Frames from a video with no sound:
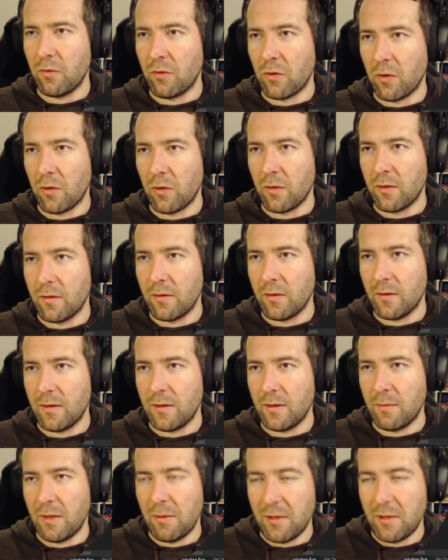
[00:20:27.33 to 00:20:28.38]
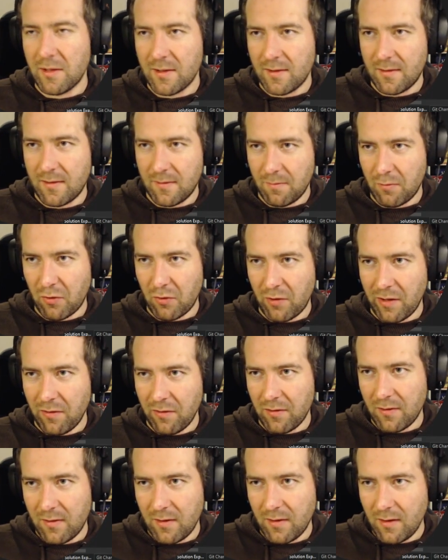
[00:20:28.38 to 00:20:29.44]
wrong? Maybe it's
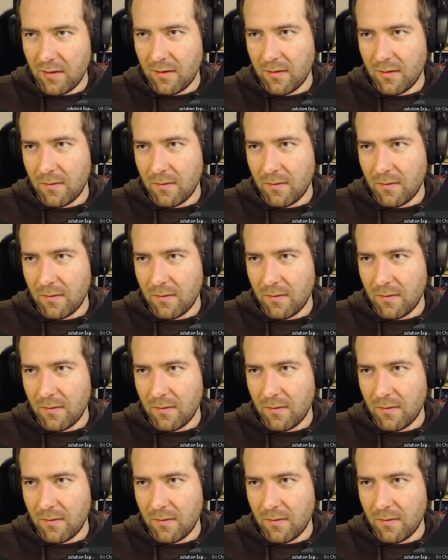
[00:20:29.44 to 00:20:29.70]
parentheses.